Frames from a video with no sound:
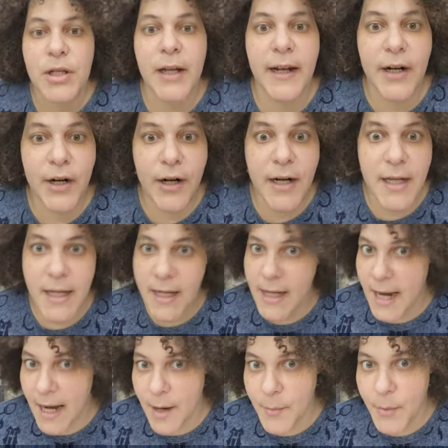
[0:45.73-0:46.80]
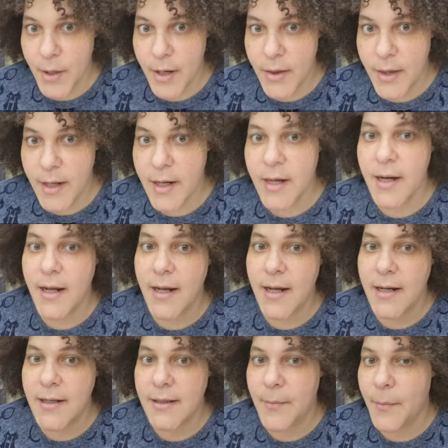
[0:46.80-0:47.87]
lighter in the camera than it
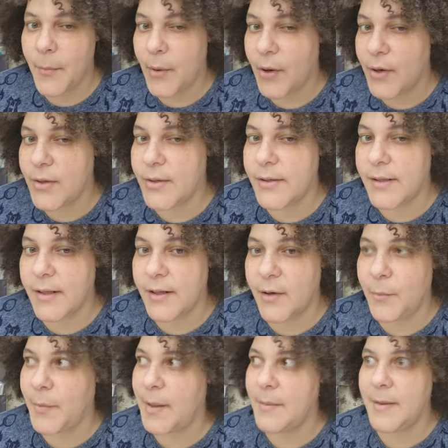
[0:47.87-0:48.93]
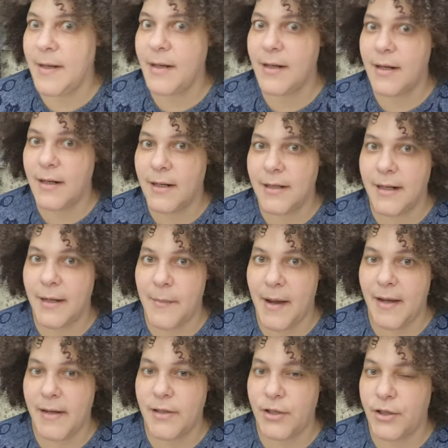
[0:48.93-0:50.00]
is in person. Or maybe I need to get my
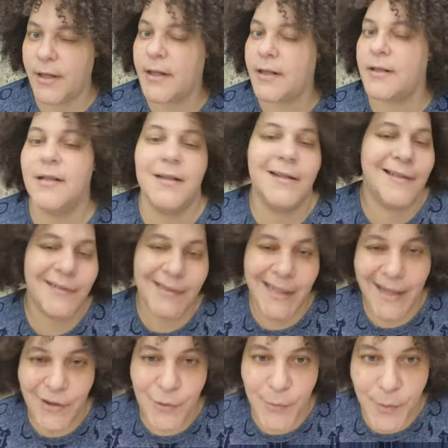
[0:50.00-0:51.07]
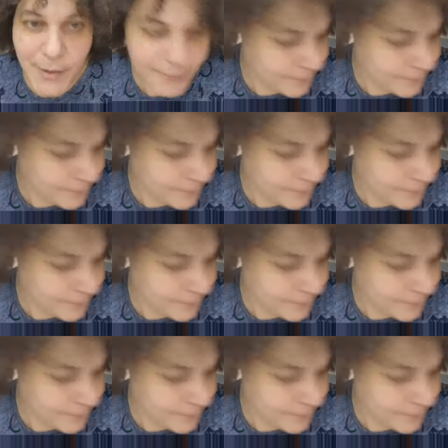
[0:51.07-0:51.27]
eyes checked. Either one.